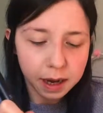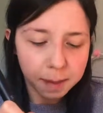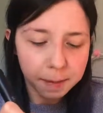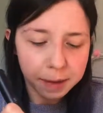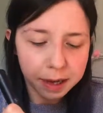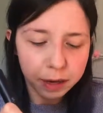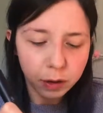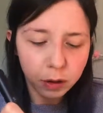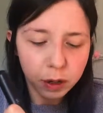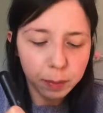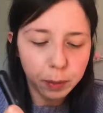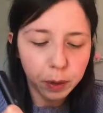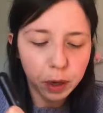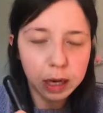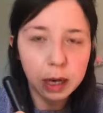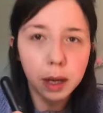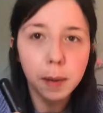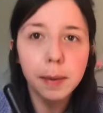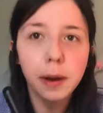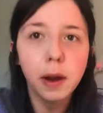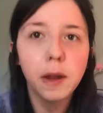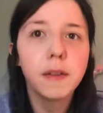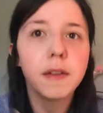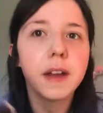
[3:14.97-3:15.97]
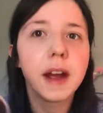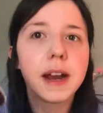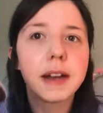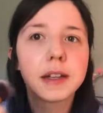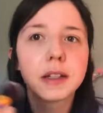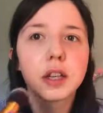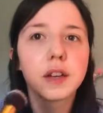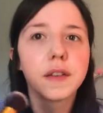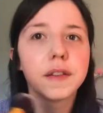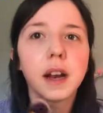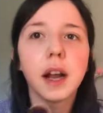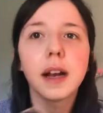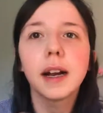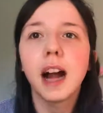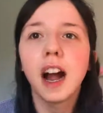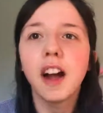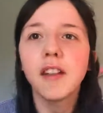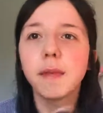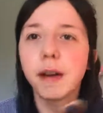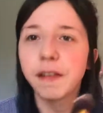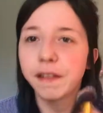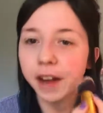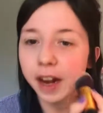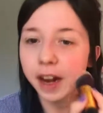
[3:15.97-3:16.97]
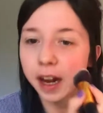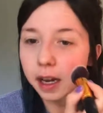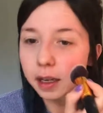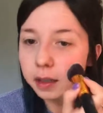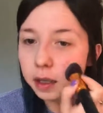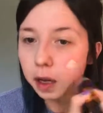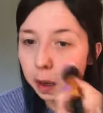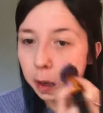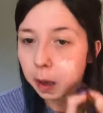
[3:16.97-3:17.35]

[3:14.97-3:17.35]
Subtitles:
I mean, I only put a little bit on there and it's covered, like, half my face.